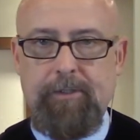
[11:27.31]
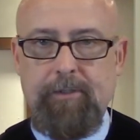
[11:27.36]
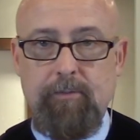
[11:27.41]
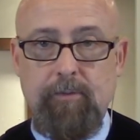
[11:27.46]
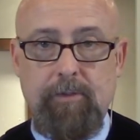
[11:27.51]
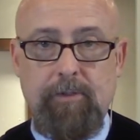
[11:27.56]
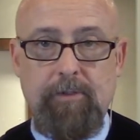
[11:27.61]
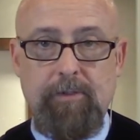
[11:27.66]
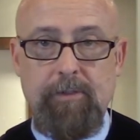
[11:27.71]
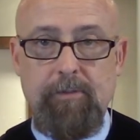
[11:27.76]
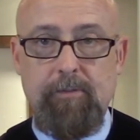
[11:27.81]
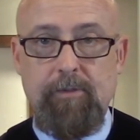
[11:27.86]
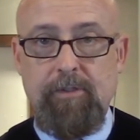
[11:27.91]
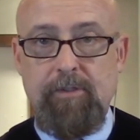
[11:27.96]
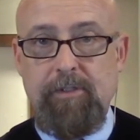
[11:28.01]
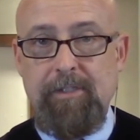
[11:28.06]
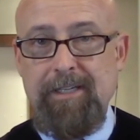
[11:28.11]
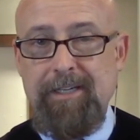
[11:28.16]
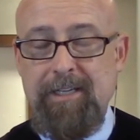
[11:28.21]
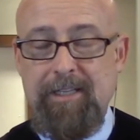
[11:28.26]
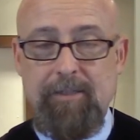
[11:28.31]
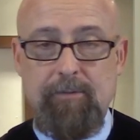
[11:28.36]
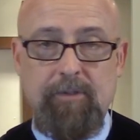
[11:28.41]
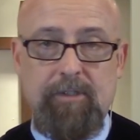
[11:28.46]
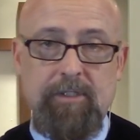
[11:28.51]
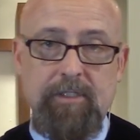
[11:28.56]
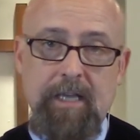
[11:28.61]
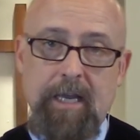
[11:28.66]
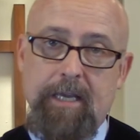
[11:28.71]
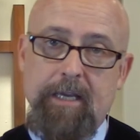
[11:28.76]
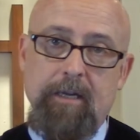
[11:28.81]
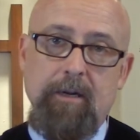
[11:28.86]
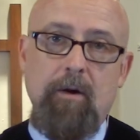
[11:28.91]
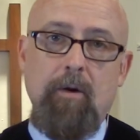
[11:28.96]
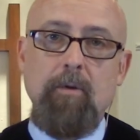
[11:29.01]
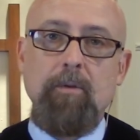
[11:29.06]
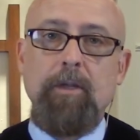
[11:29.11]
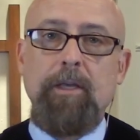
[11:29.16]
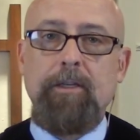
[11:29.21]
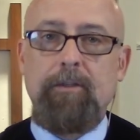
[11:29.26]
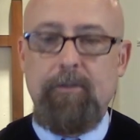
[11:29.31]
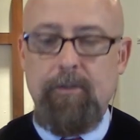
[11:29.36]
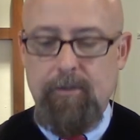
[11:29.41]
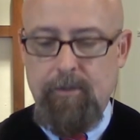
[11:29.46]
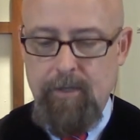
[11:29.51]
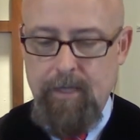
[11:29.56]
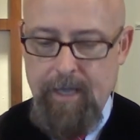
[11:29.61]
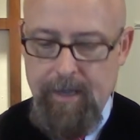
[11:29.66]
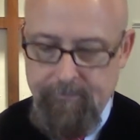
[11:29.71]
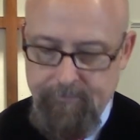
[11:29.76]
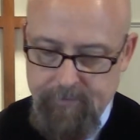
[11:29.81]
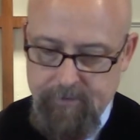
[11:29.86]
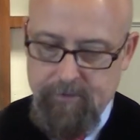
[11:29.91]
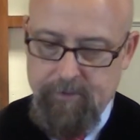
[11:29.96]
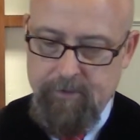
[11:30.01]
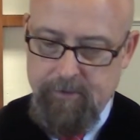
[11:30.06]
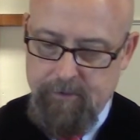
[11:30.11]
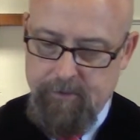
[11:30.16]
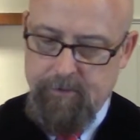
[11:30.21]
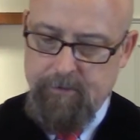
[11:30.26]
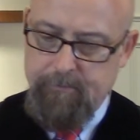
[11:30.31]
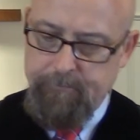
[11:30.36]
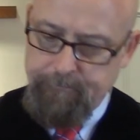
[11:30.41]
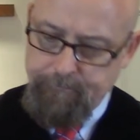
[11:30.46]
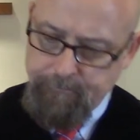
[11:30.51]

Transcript: It was, it was a city that was second only to Ephesus,